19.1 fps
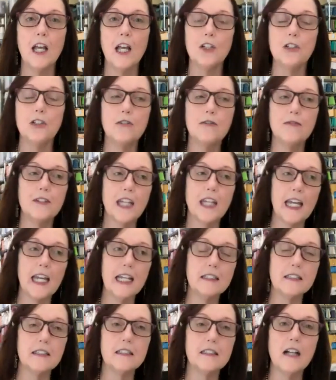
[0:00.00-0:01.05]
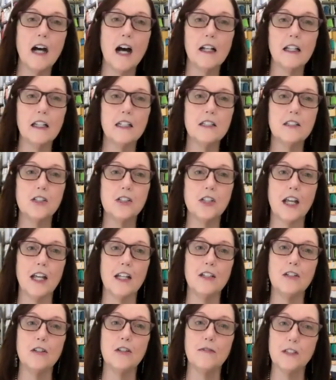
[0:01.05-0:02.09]
you've gained knowledge
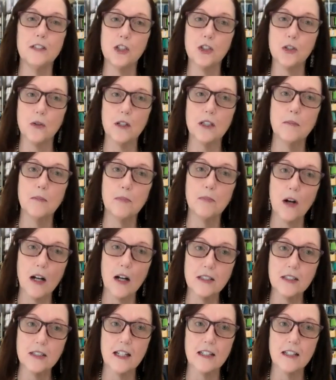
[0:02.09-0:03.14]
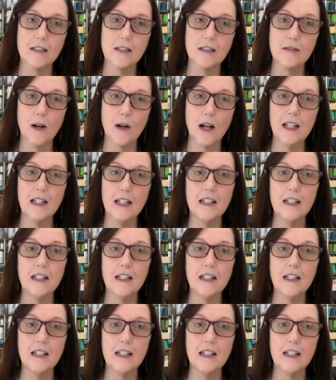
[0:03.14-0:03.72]
and you've enjoyed the process, right?